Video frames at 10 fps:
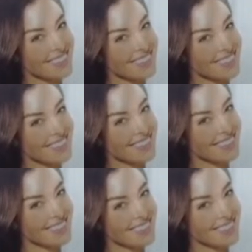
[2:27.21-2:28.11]

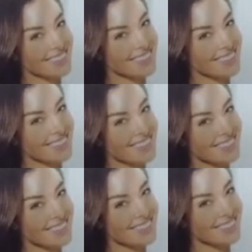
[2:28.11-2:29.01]

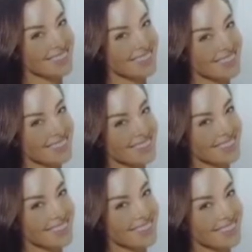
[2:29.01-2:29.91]

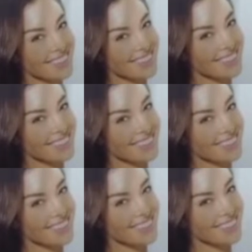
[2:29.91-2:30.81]

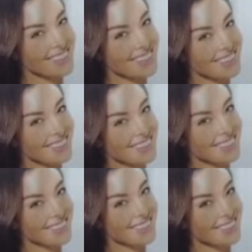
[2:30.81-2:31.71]

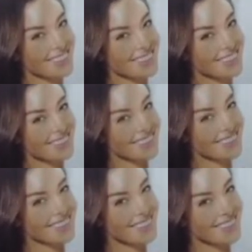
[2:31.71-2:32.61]

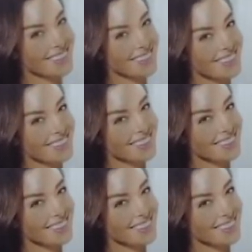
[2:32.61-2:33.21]
[no speech]